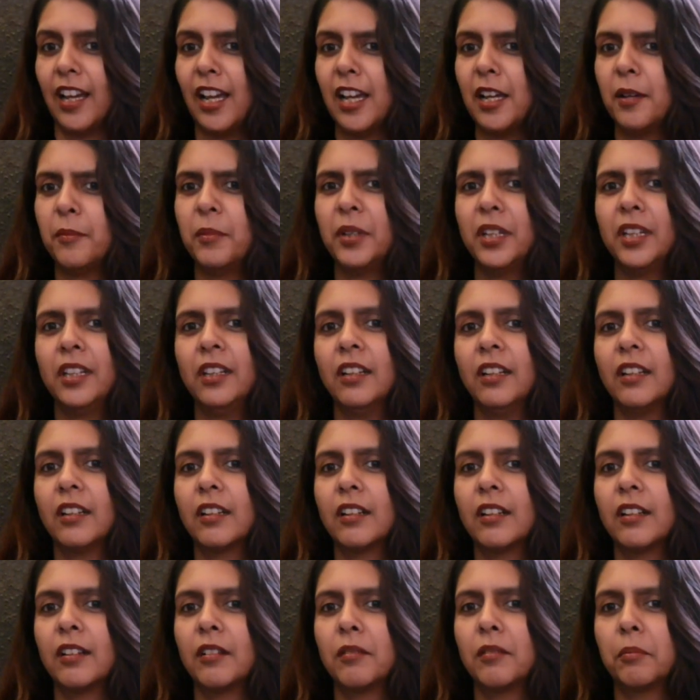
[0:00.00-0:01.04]
I mean,
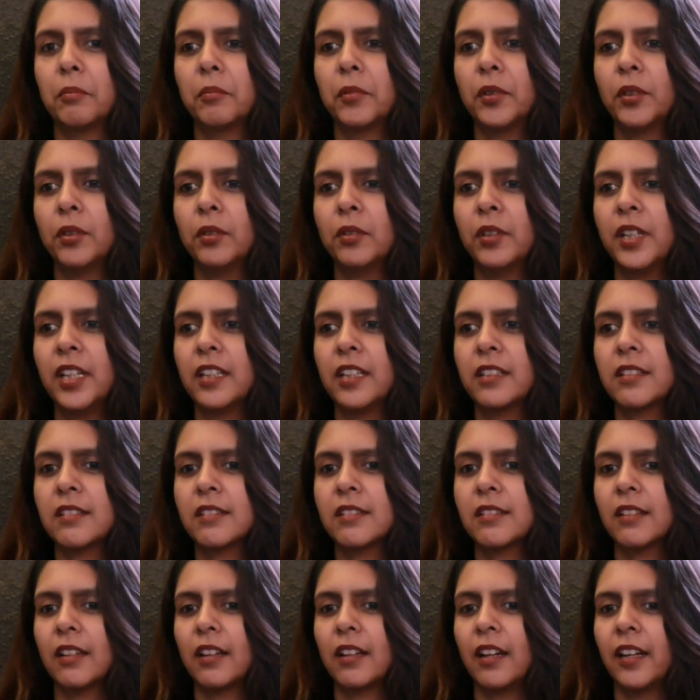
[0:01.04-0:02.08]

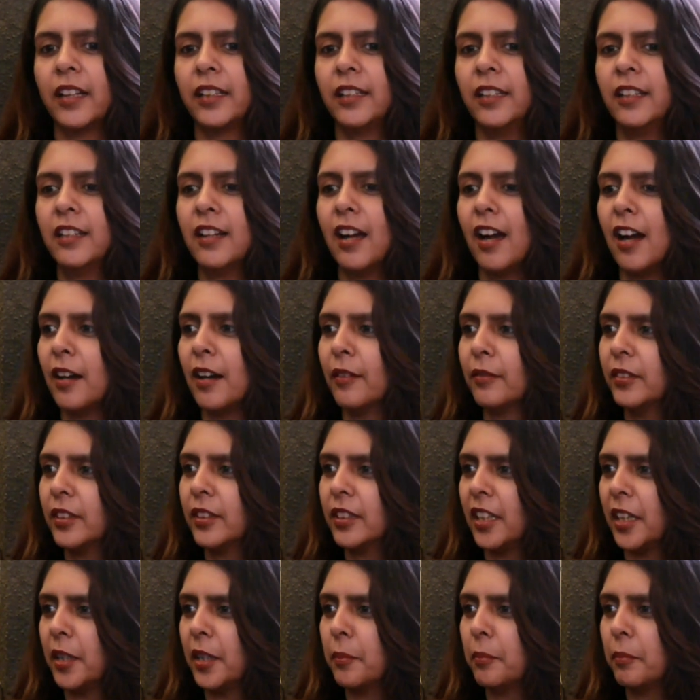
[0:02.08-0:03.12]
it's. I think half
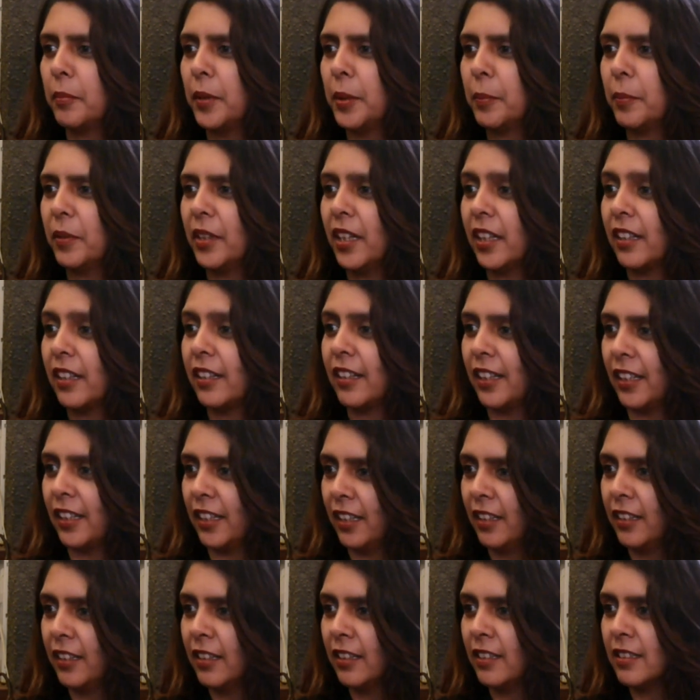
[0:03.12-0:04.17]
the time people are
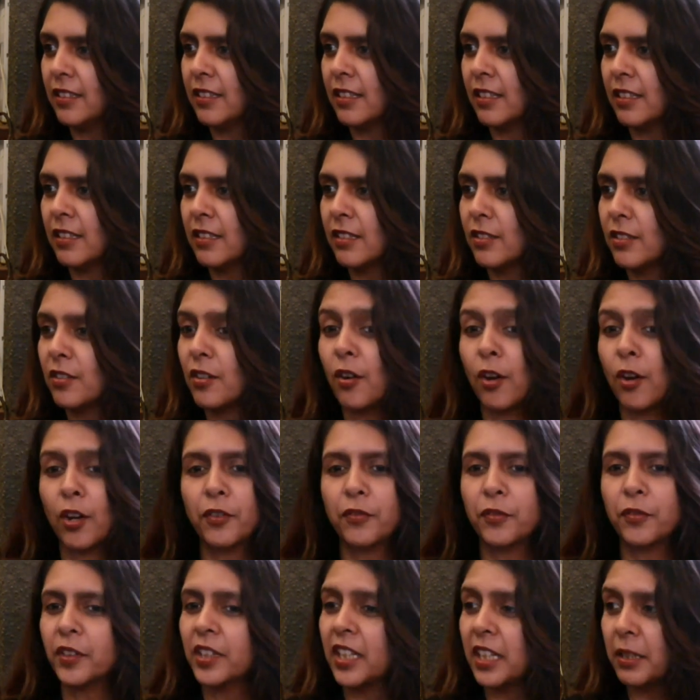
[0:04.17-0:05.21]
creating these things
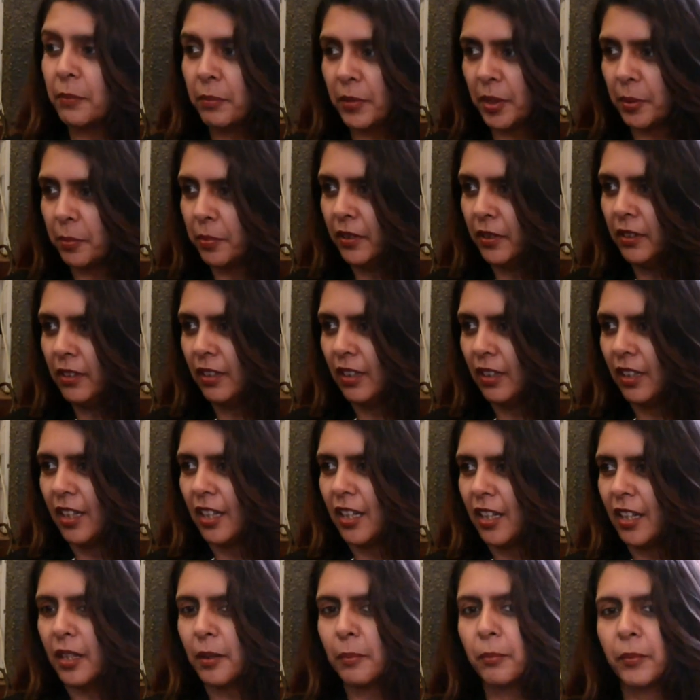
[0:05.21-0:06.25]
not for their people,
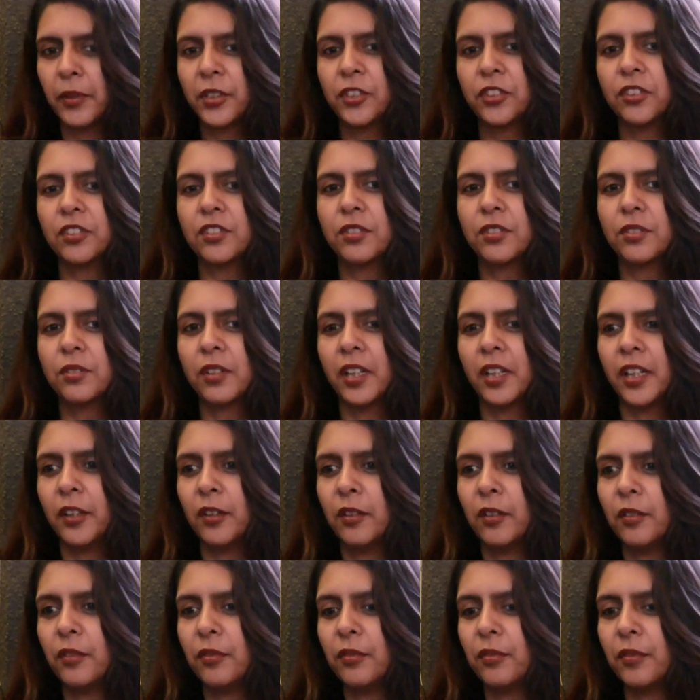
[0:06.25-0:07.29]
but just to
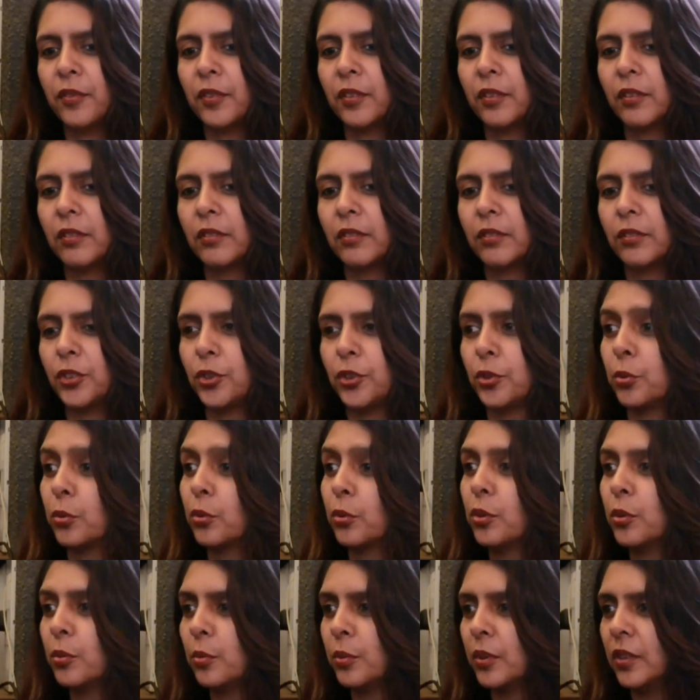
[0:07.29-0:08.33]
kind of
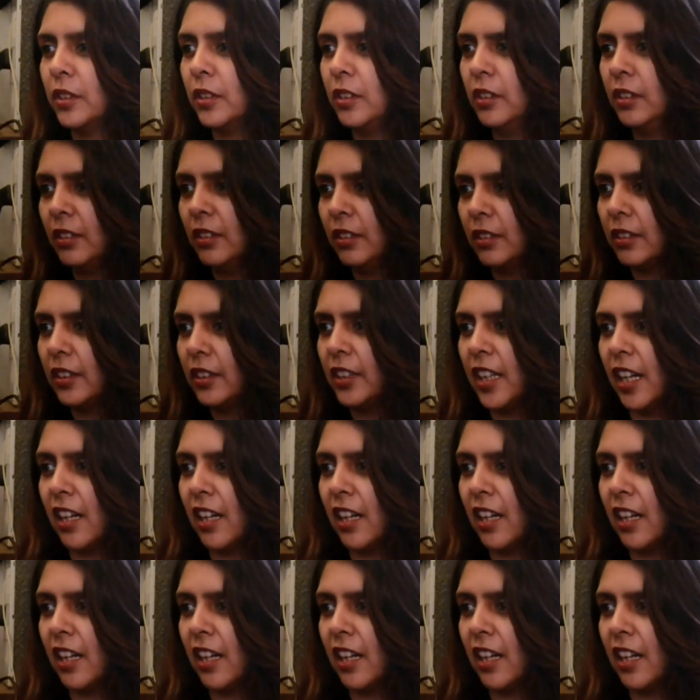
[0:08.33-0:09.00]
show the world, we're